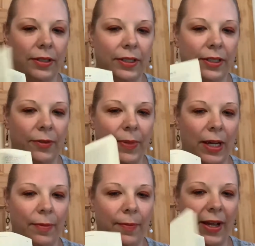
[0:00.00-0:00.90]
It's a little
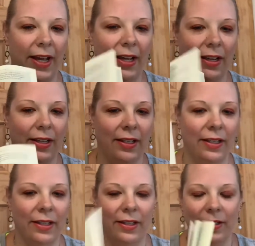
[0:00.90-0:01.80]
paperback.
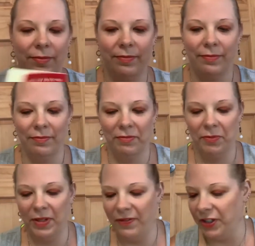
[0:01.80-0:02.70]

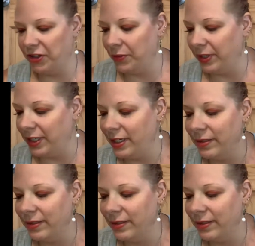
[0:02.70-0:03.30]
Be fun to read.